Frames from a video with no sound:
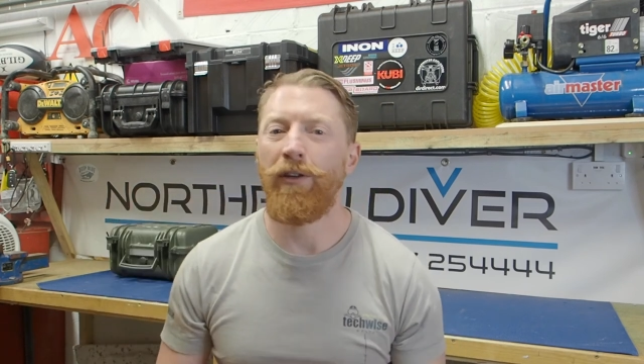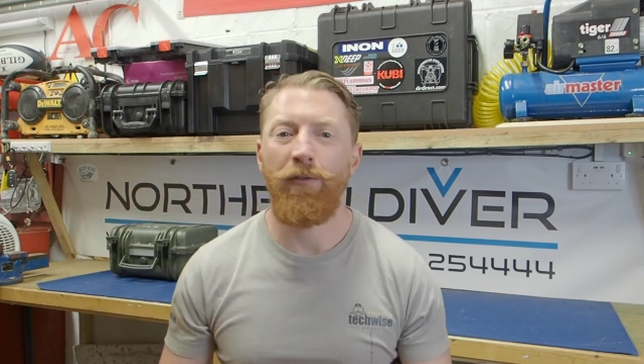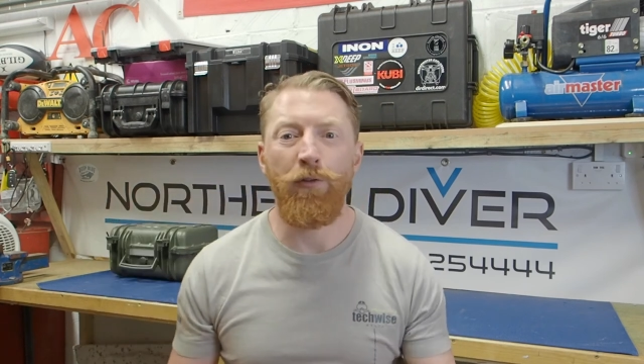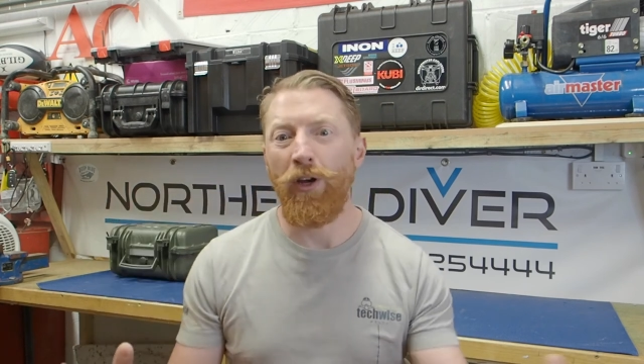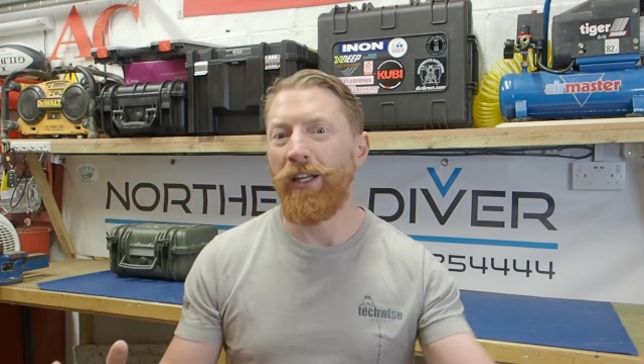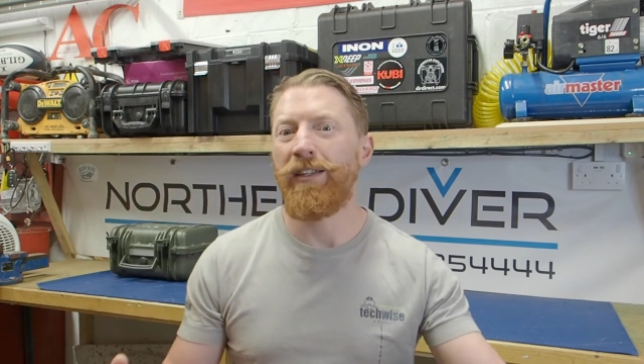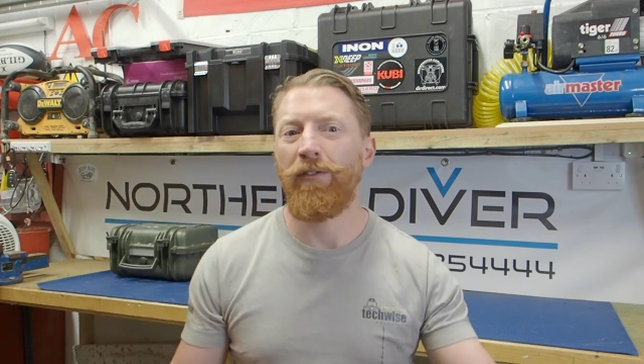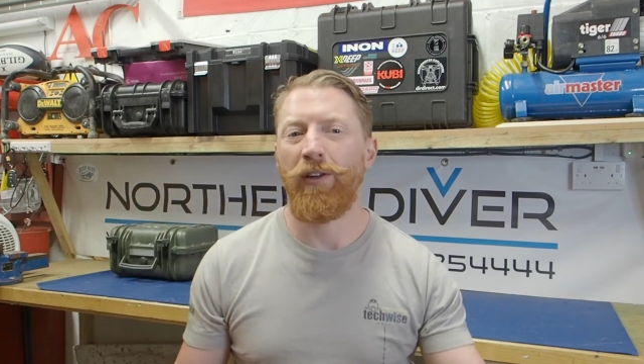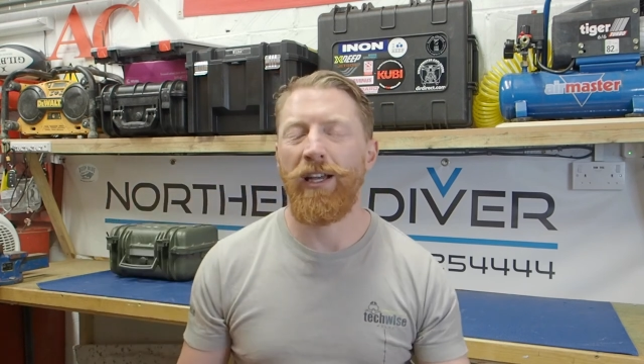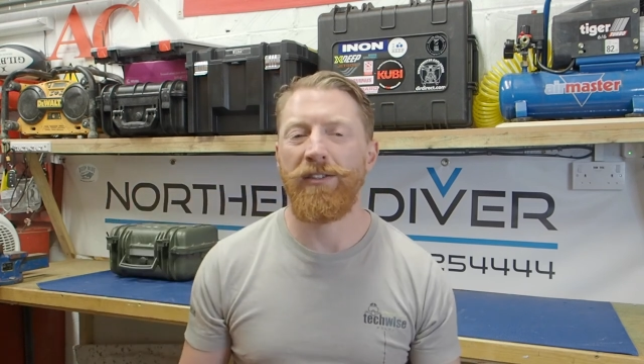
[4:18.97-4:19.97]
if you've got any
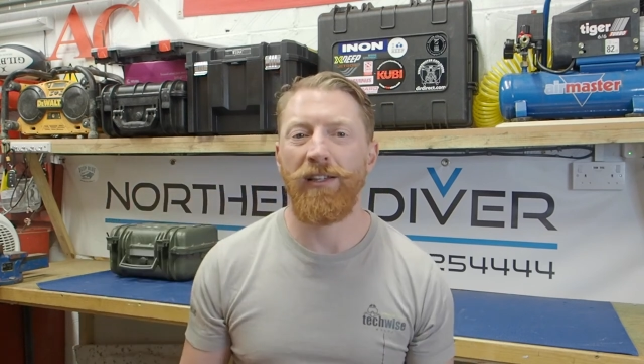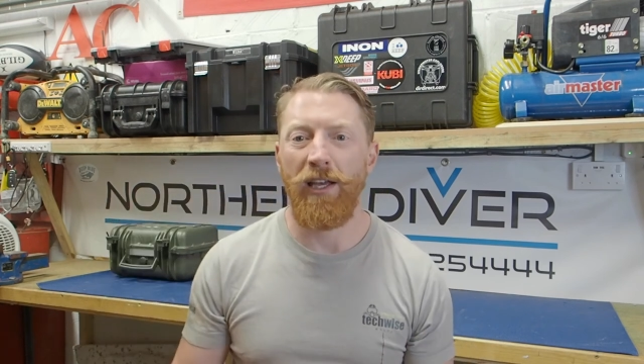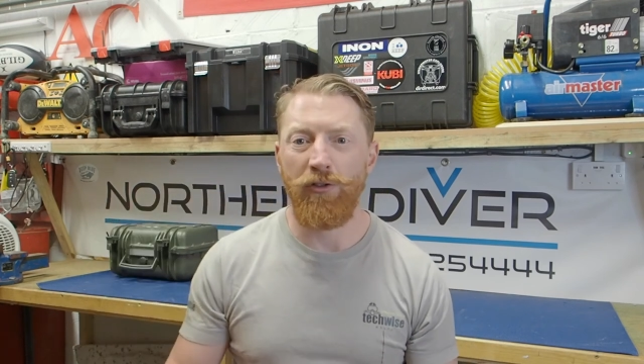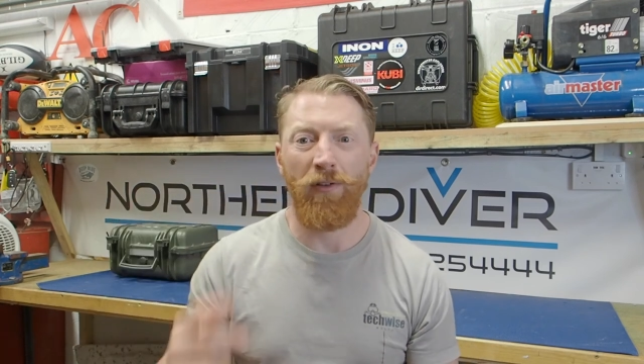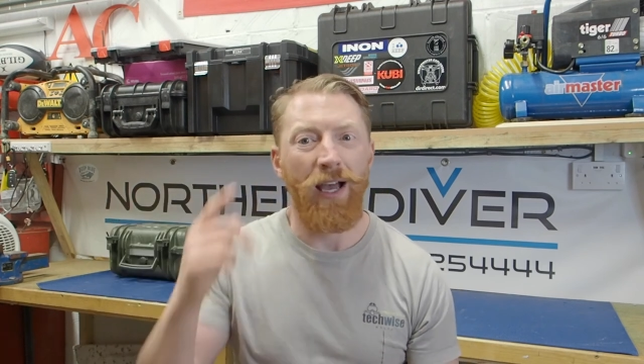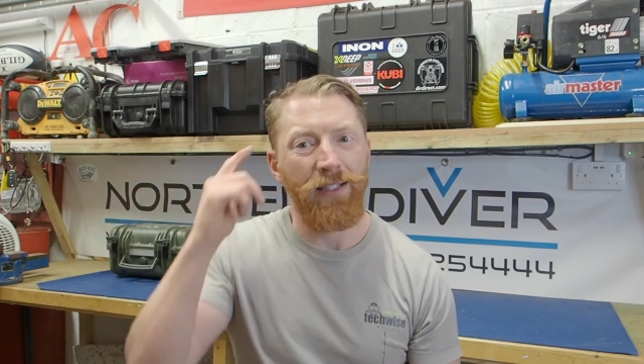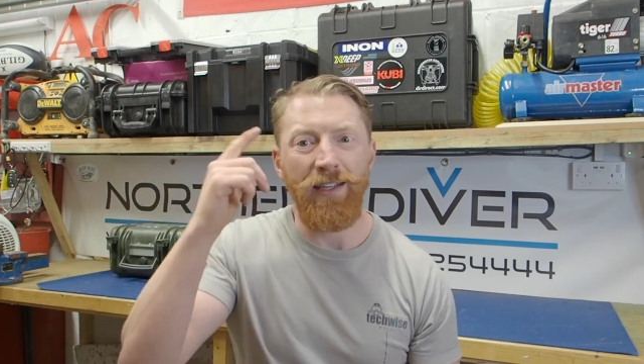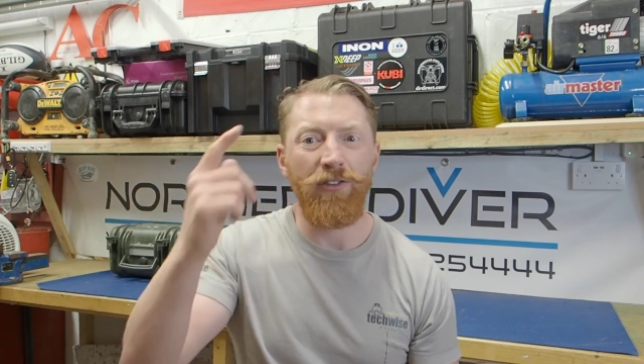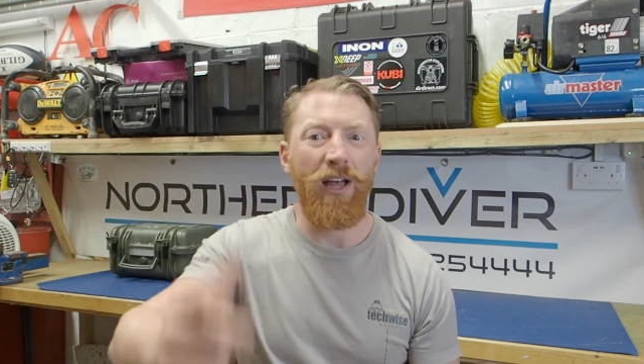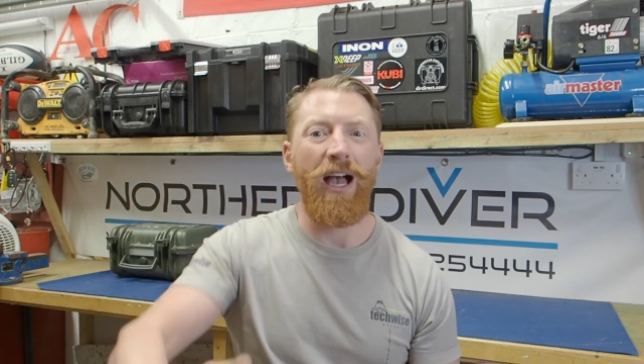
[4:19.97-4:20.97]
different kinds of lights or
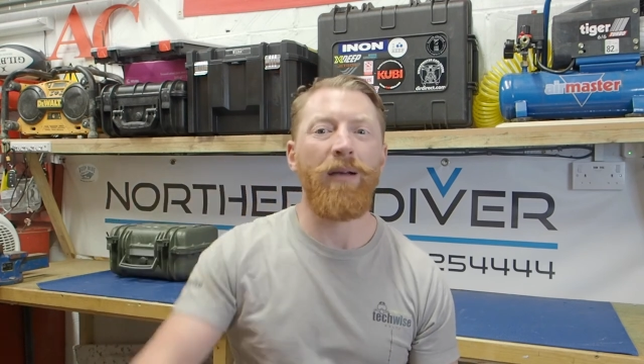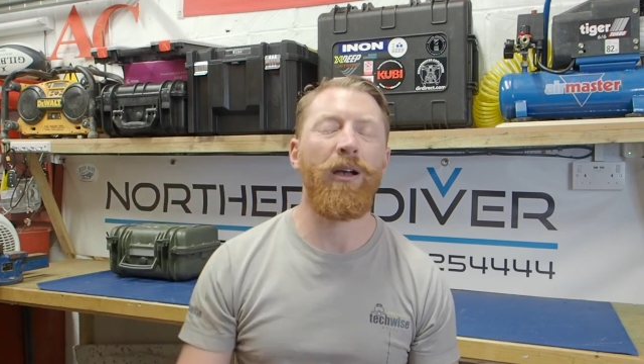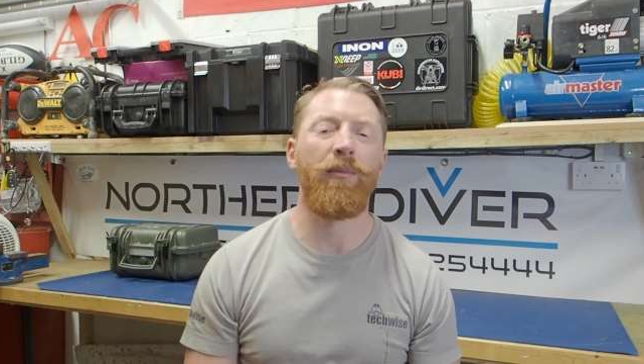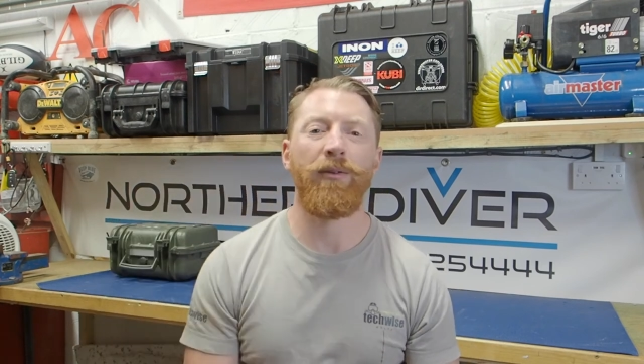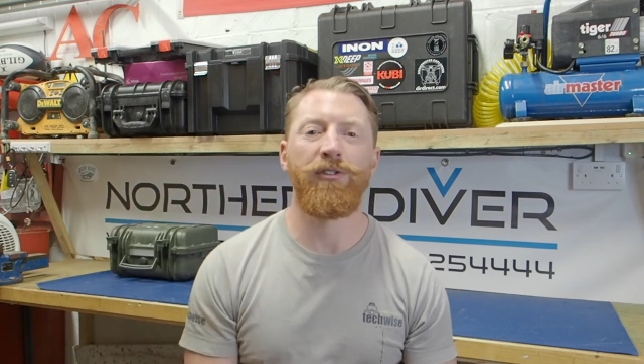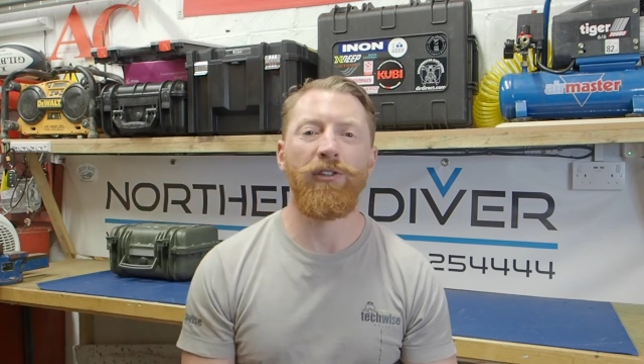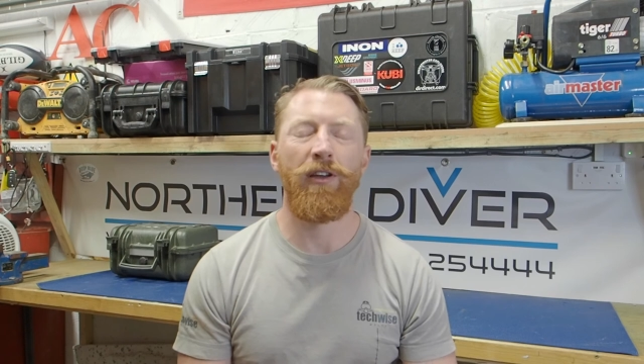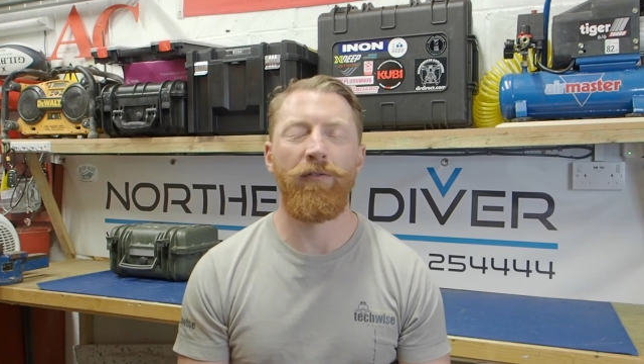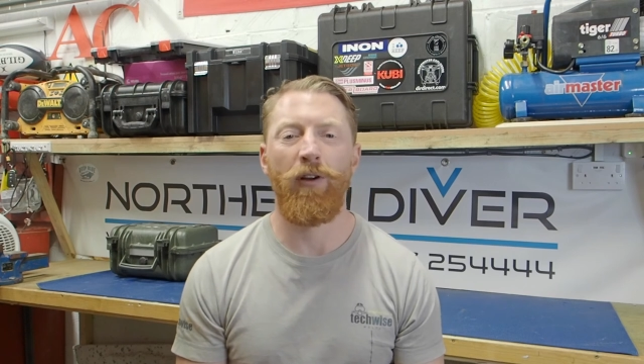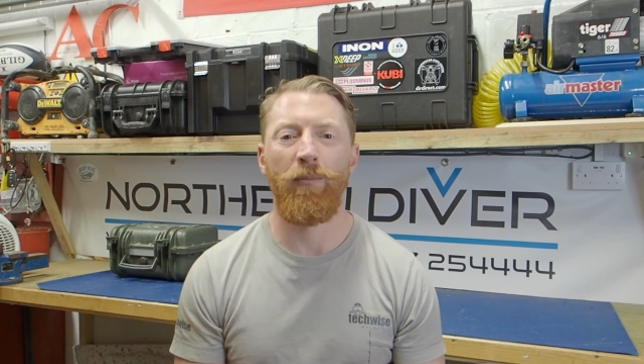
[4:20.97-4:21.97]
ideas that I might be able to
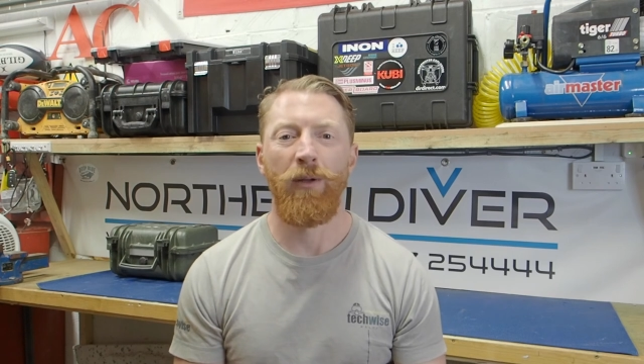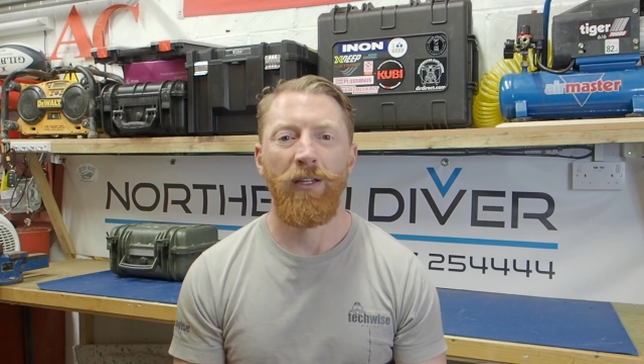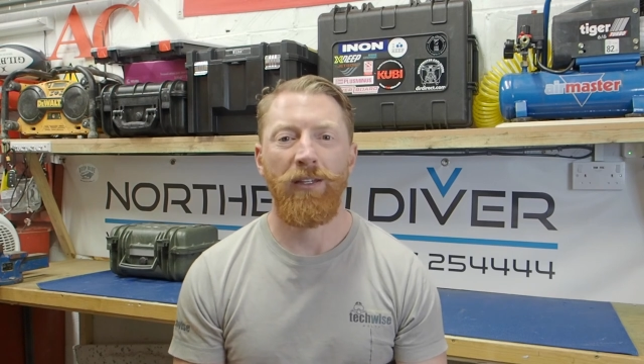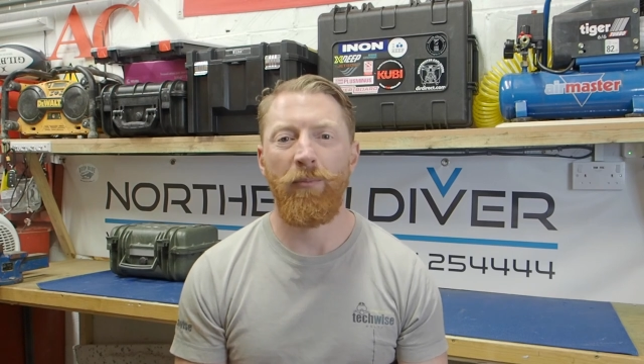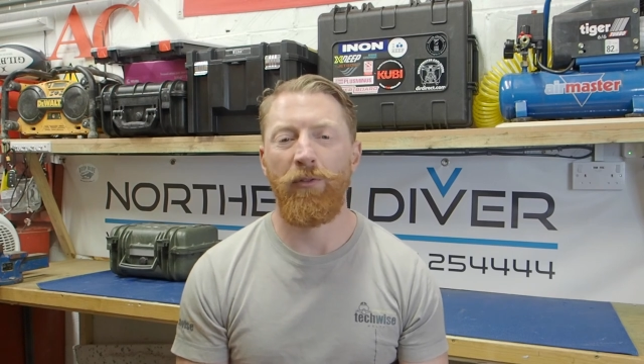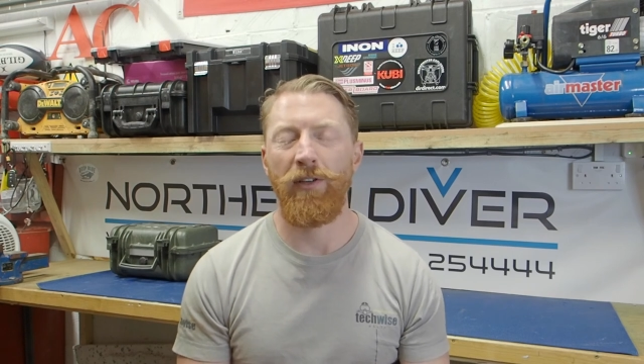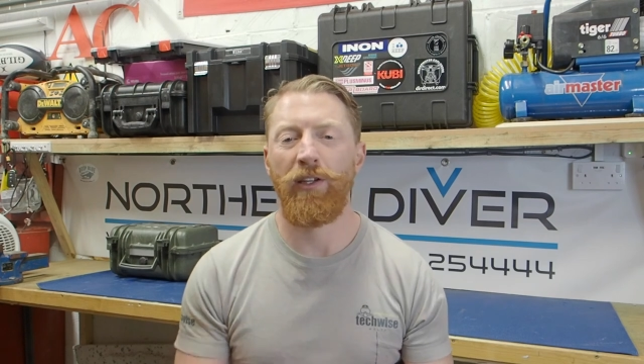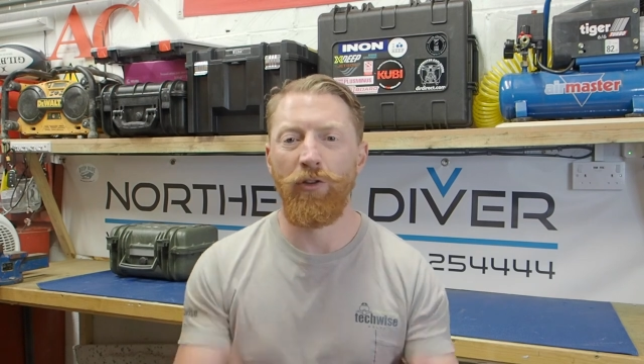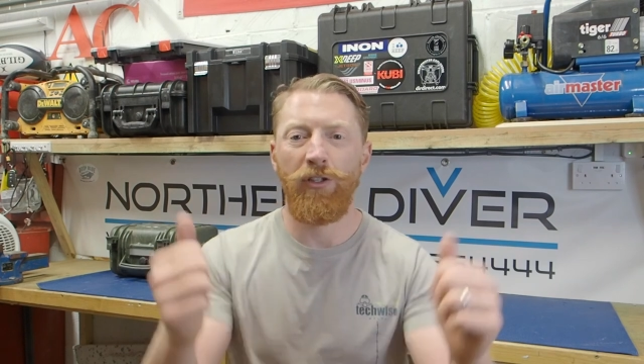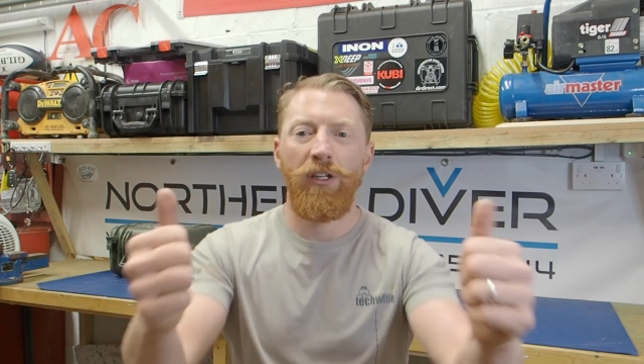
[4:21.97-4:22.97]
learn from. That'd be really good.